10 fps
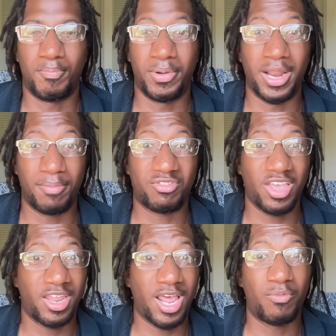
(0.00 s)
But I'm
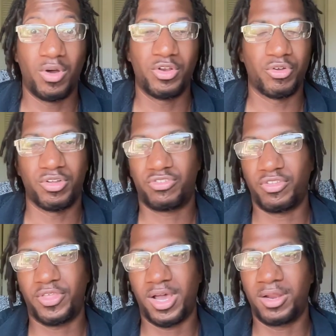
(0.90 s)
saying I wonder. It's
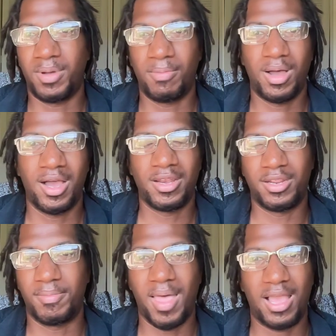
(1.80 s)
a thought in my mind,
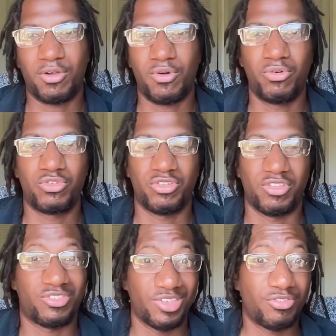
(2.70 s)
and I'm not going to.
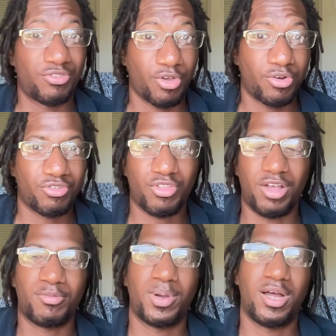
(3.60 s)
This is the Earnest
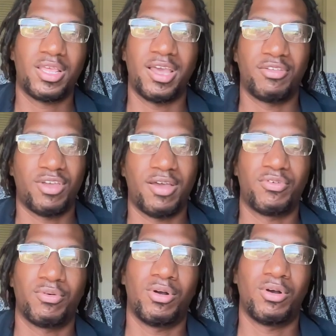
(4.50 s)
Thoughts podcast,
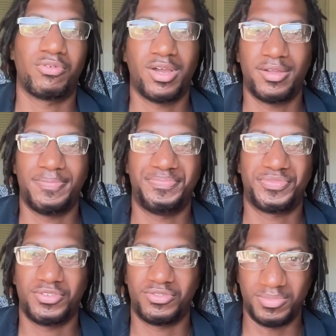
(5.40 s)
after all, right?
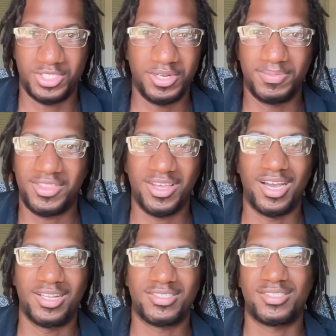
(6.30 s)
So I'm sharing my
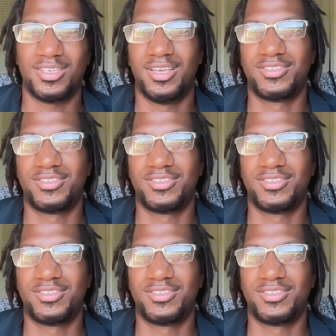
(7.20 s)
thoughts.